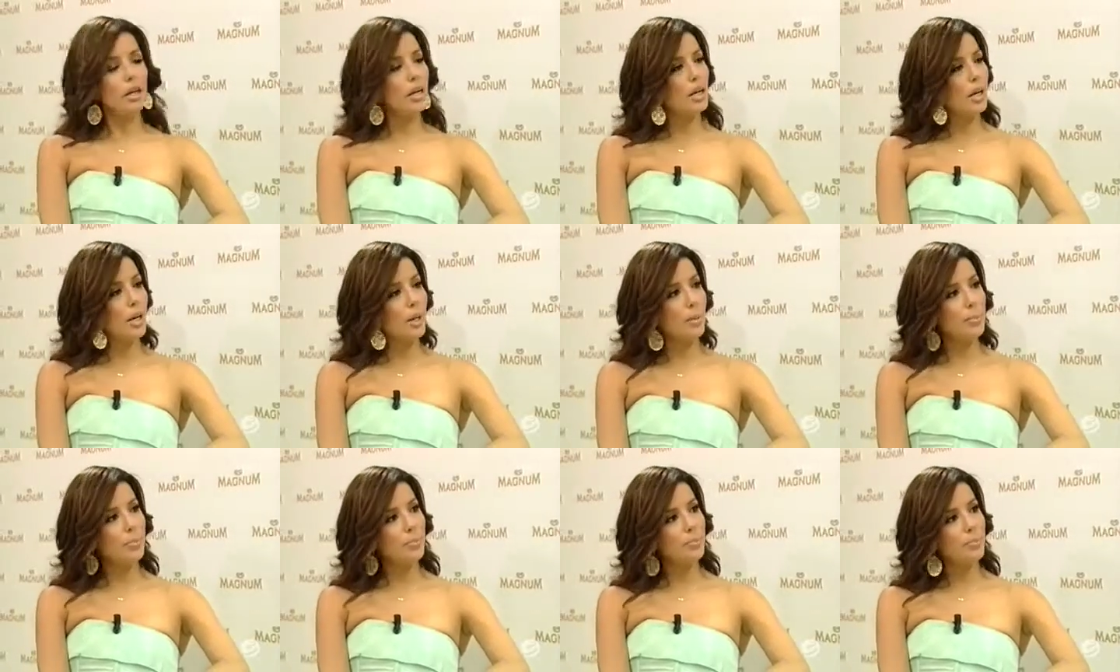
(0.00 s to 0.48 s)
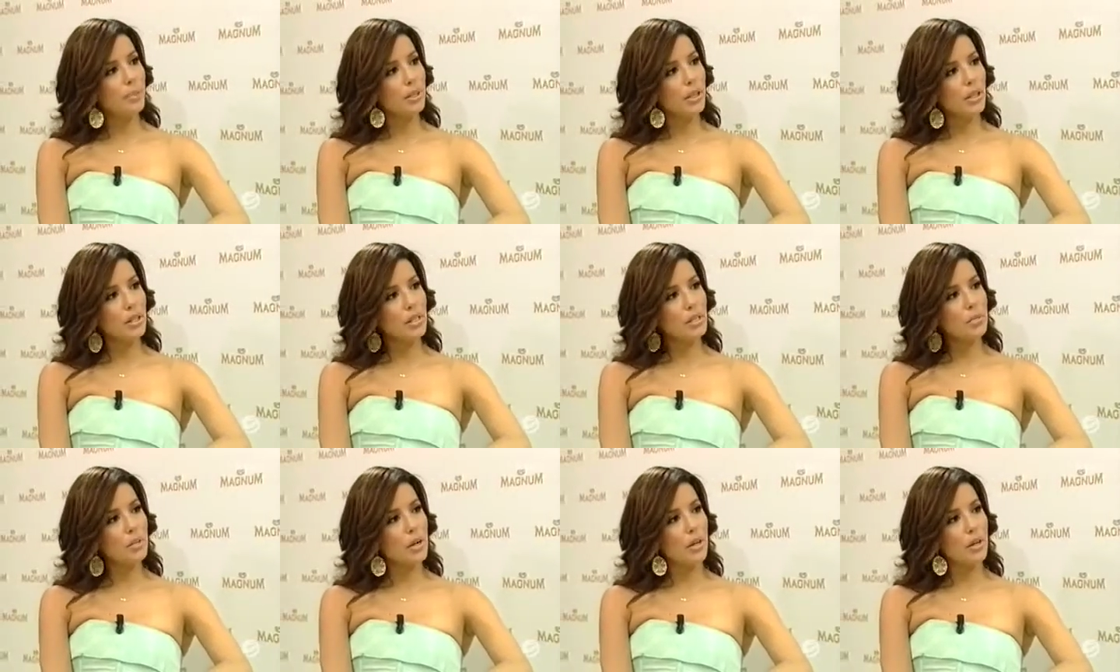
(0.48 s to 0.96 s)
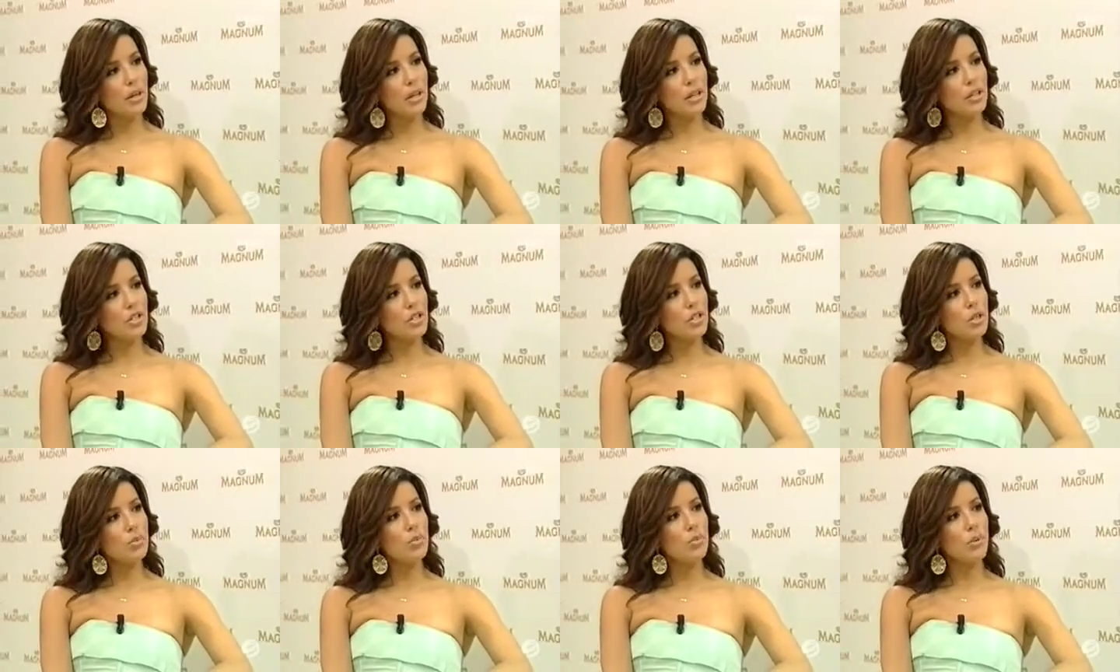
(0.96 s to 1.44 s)
But that's about
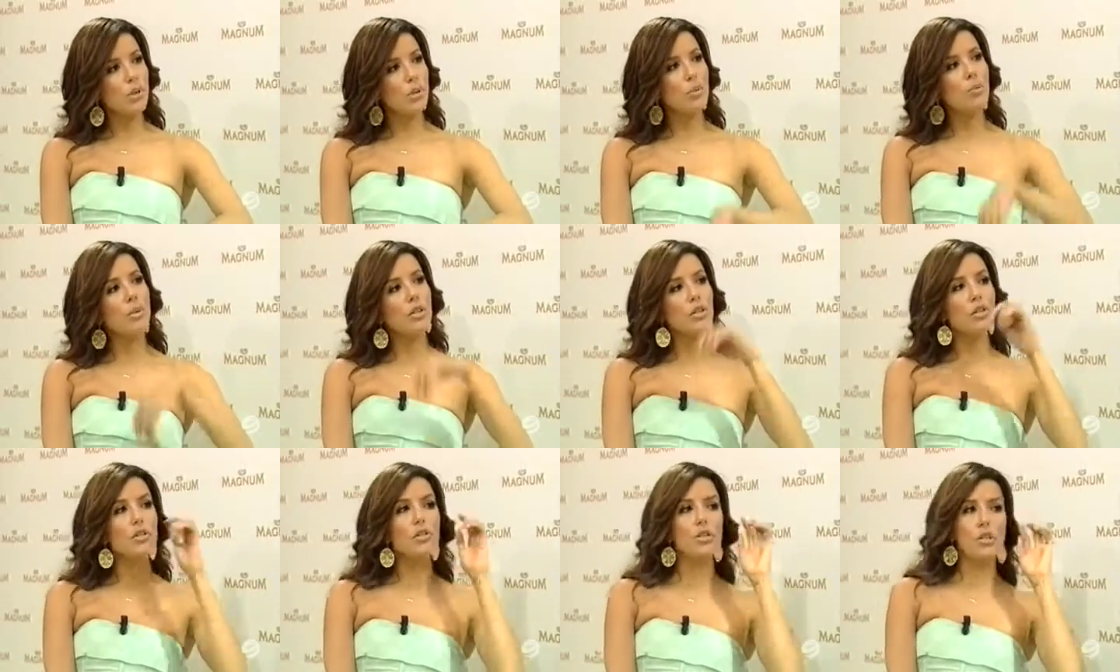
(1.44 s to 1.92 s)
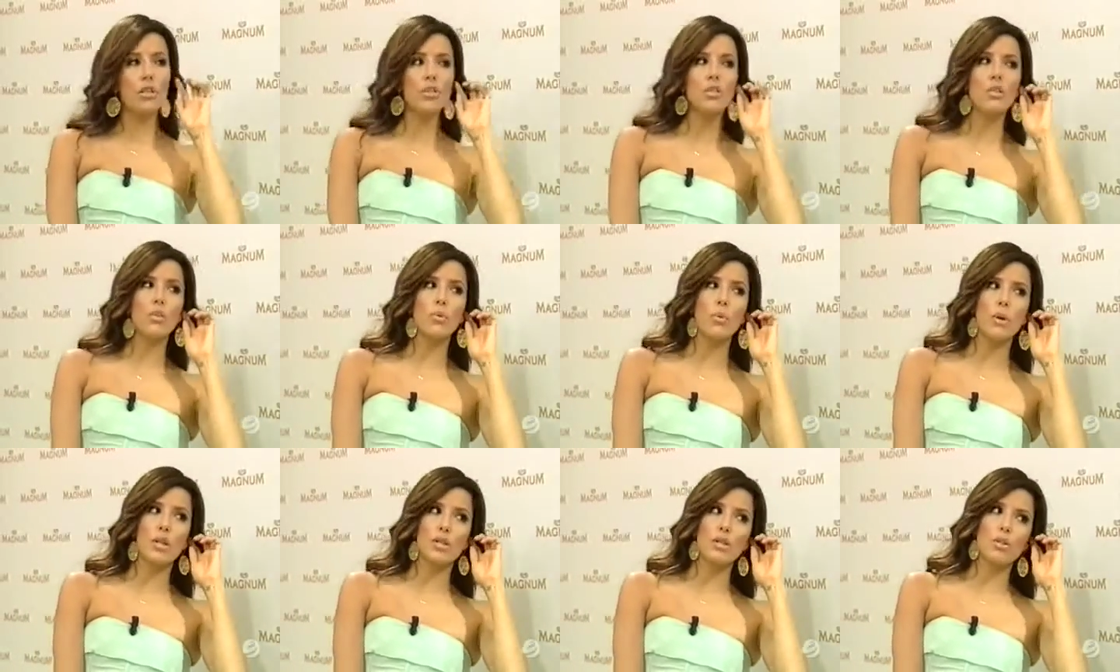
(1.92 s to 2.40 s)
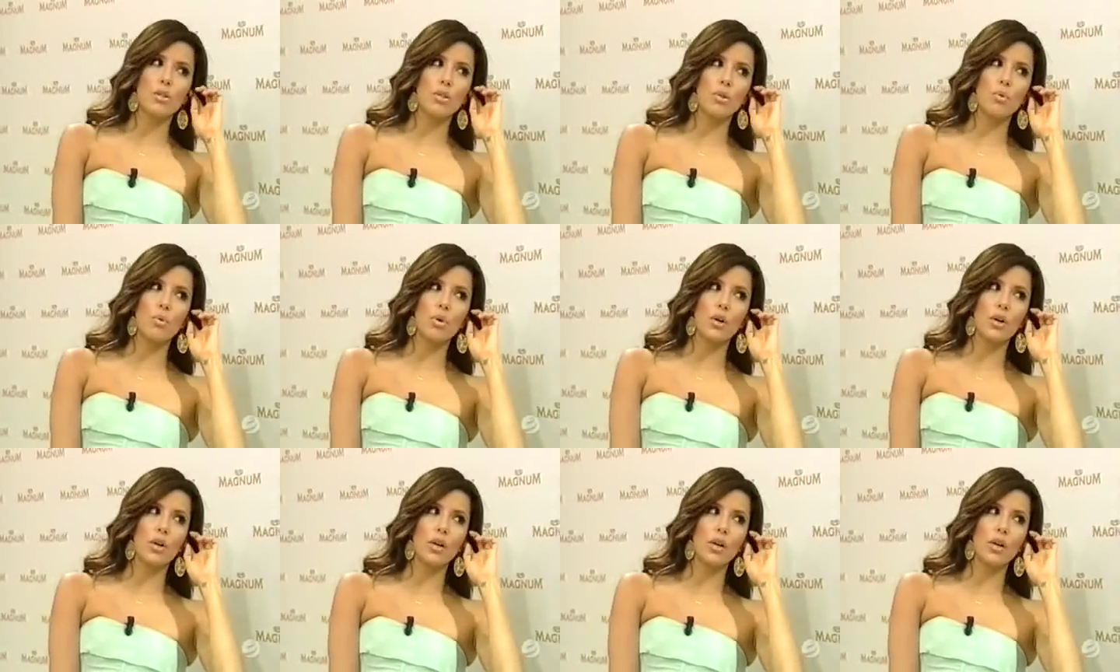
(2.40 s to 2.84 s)
it. She pretty much does the rest of the